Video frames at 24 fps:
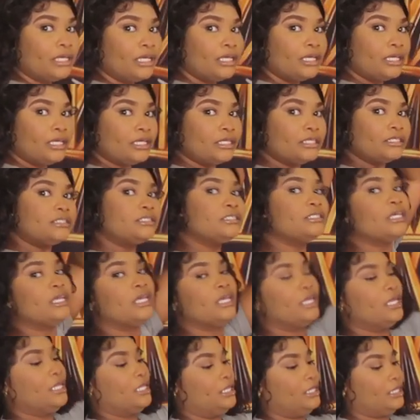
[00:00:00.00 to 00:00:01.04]
because
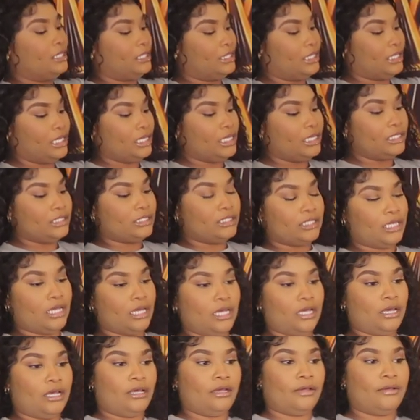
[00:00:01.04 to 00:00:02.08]
these
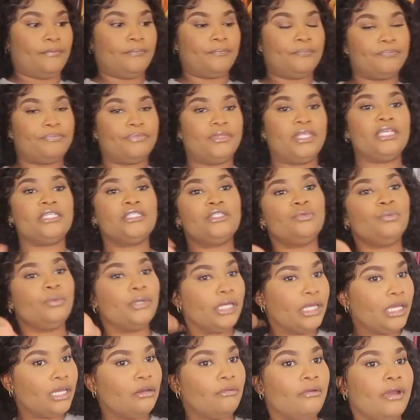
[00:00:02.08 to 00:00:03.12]
um this
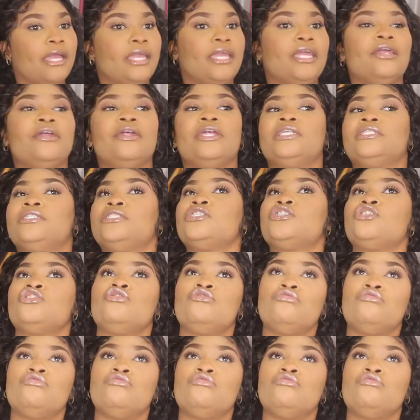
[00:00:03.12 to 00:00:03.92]
wig right here is a